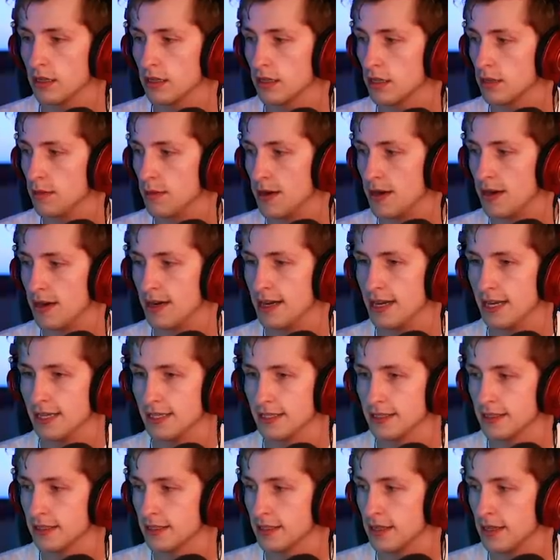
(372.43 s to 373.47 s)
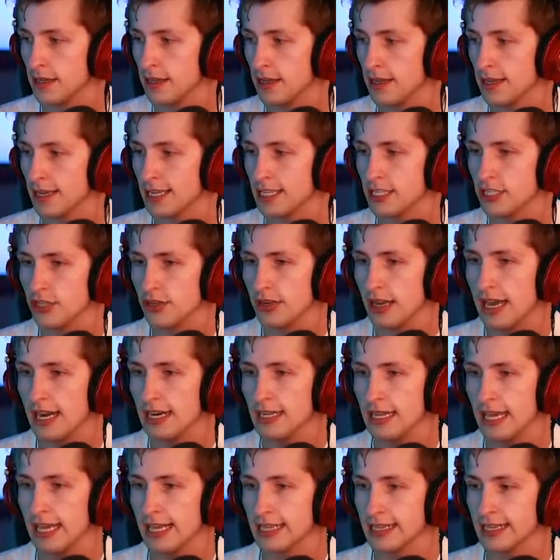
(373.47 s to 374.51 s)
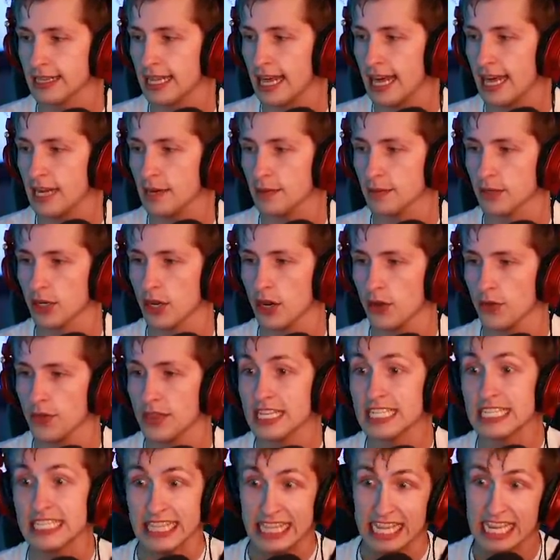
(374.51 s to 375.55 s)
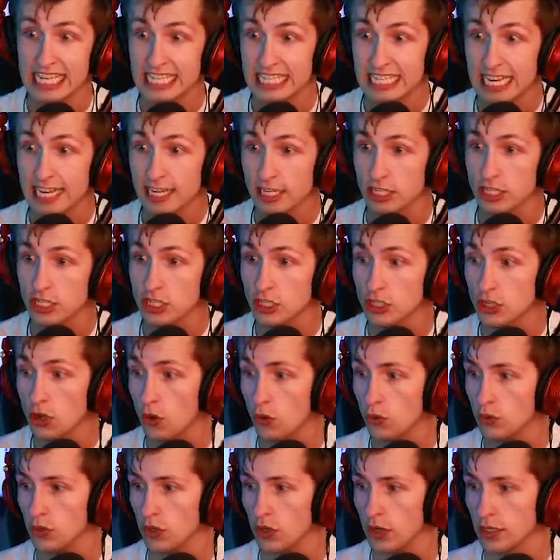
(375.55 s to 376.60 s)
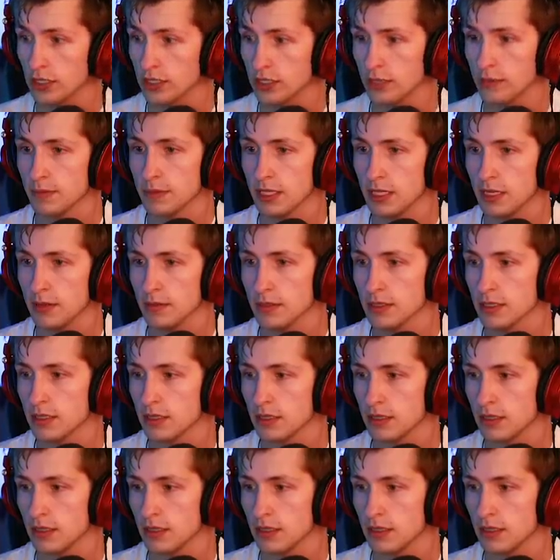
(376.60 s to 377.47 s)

Come on, because you gotta like let him go. This this takes so long sometimes.